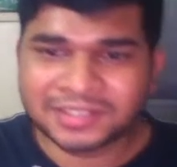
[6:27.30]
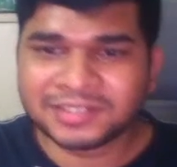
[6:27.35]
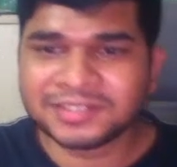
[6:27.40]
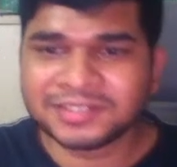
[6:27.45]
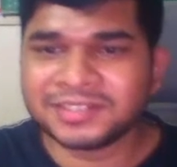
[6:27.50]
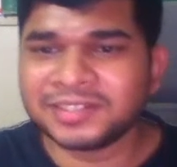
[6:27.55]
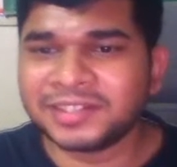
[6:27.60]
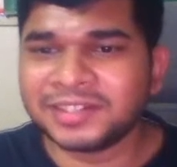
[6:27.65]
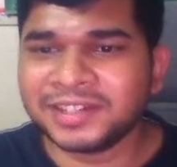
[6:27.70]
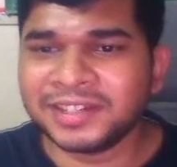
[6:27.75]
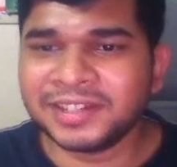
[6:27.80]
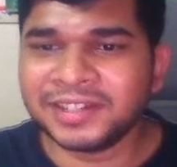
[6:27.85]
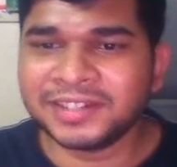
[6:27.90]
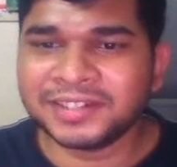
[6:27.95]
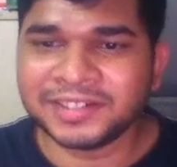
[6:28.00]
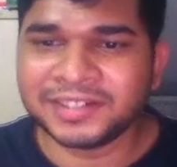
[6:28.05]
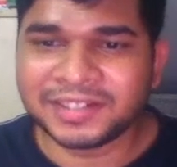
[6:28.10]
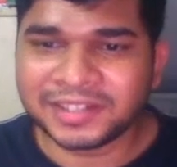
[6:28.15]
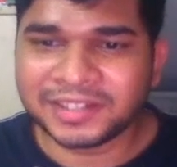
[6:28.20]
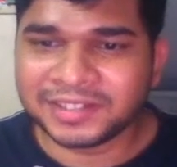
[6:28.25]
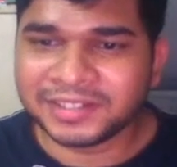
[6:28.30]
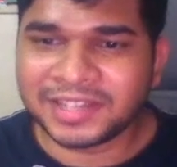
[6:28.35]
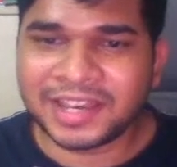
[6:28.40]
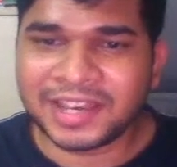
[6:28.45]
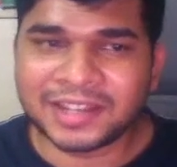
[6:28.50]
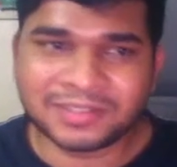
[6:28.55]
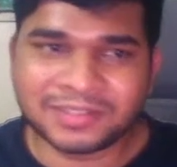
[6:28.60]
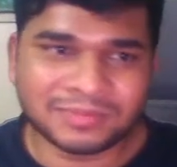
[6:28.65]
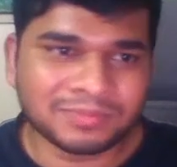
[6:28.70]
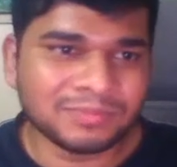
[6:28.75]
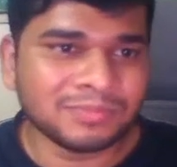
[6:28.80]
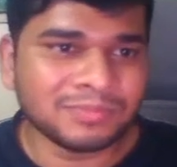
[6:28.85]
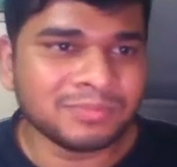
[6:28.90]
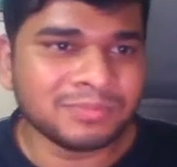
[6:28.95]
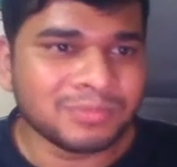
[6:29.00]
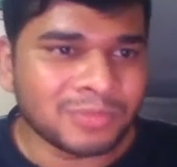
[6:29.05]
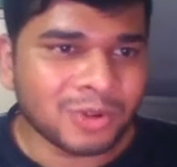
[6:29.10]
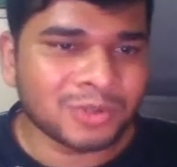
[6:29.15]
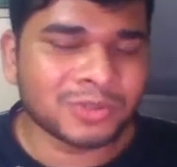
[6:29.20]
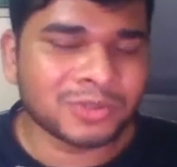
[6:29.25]
And yeah,
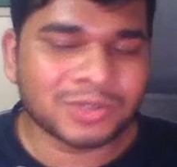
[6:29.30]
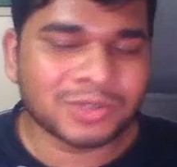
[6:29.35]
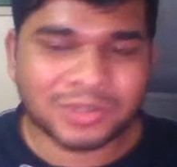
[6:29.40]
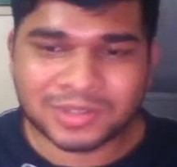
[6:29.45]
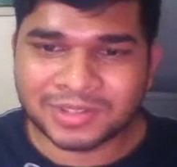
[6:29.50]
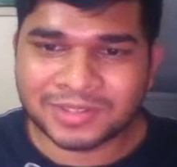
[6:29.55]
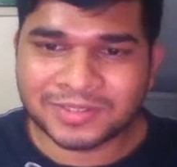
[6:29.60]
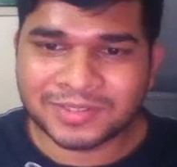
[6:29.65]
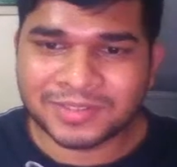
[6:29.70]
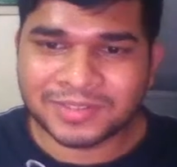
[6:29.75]
most,